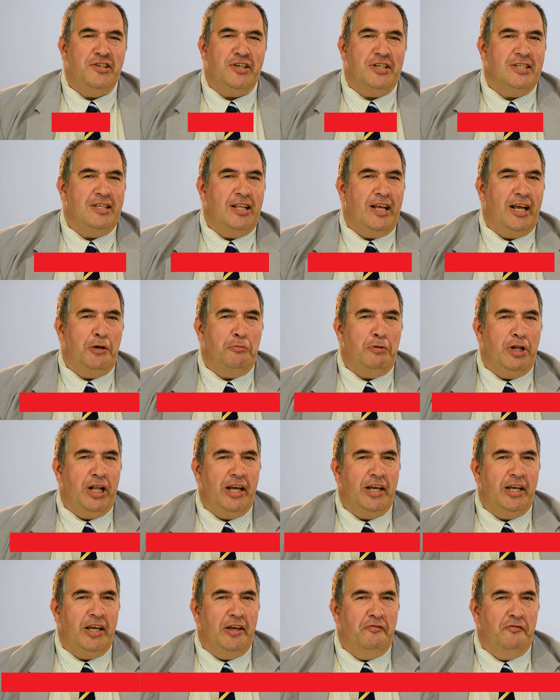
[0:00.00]
just like when
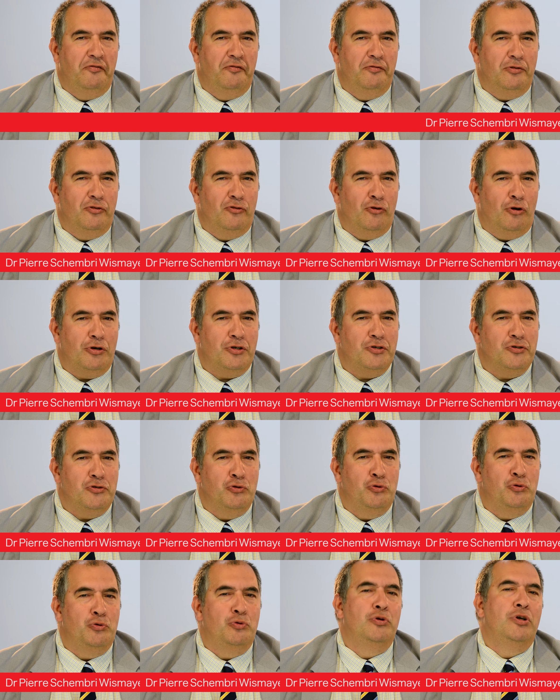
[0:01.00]
I give talks
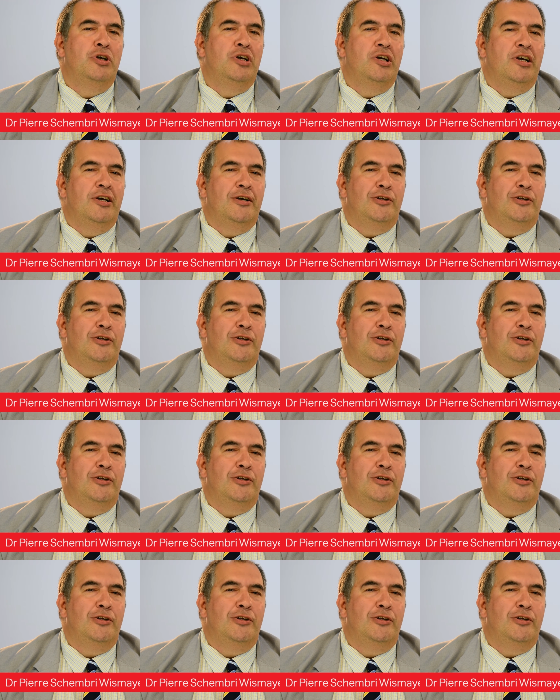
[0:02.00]
to